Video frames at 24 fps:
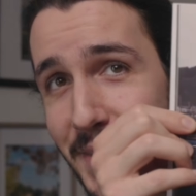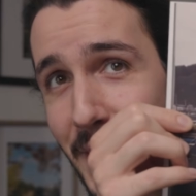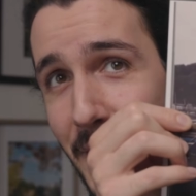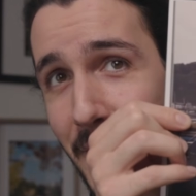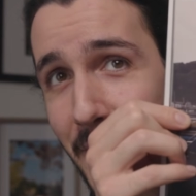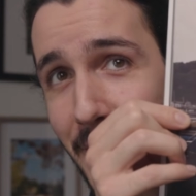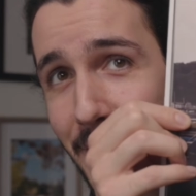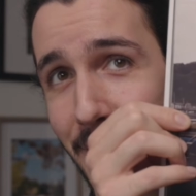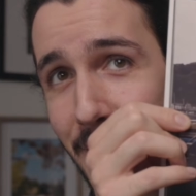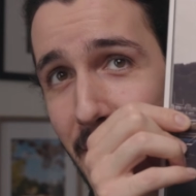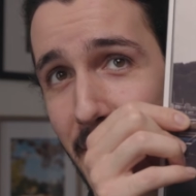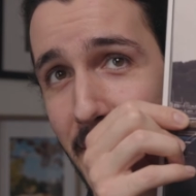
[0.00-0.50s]
that
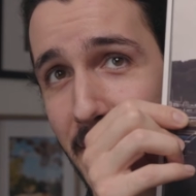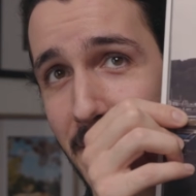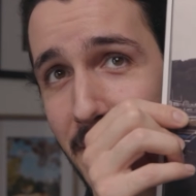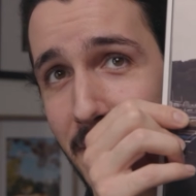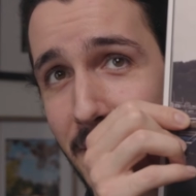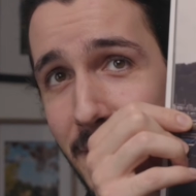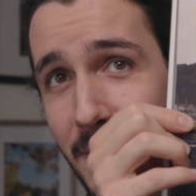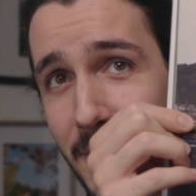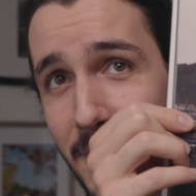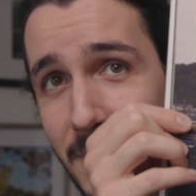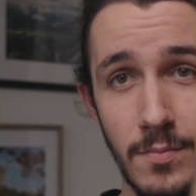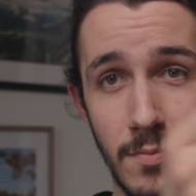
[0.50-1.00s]
I
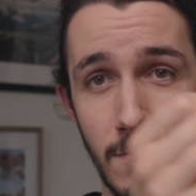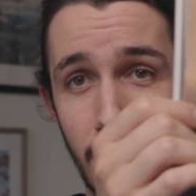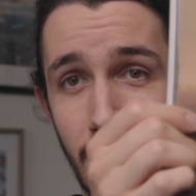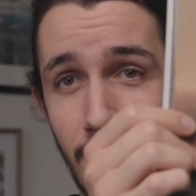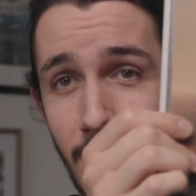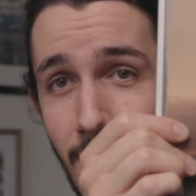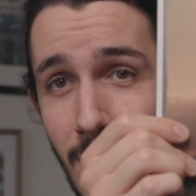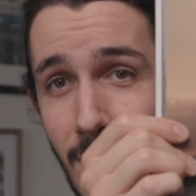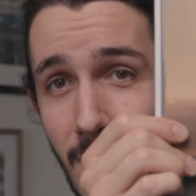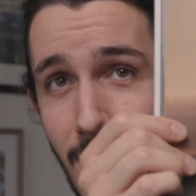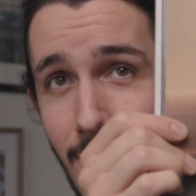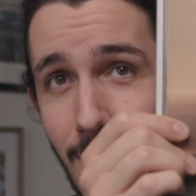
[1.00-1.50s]
like.
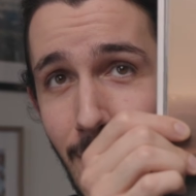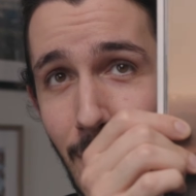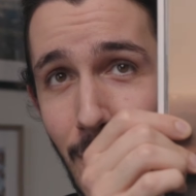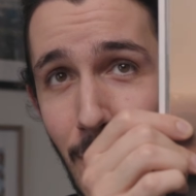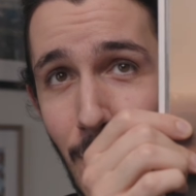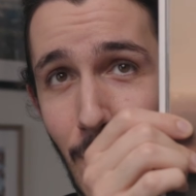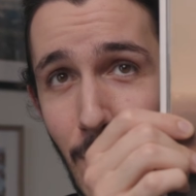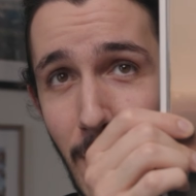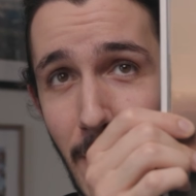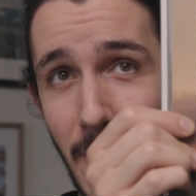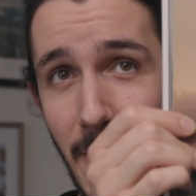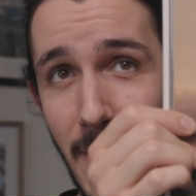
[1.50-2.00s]

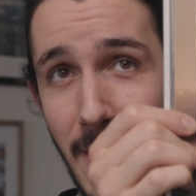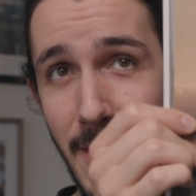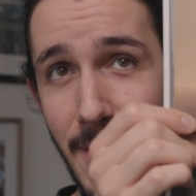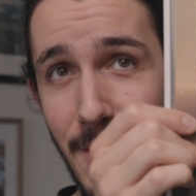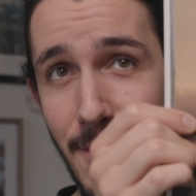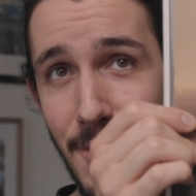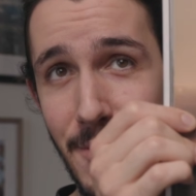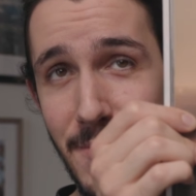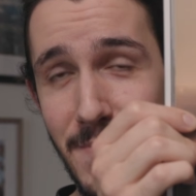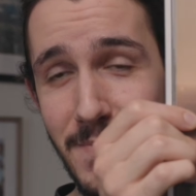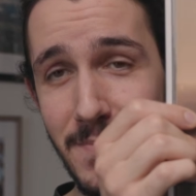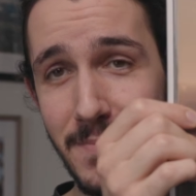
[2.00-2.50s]
Another one
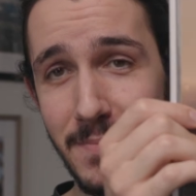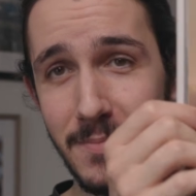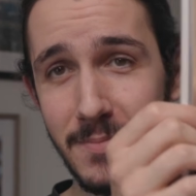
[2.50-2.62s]
there.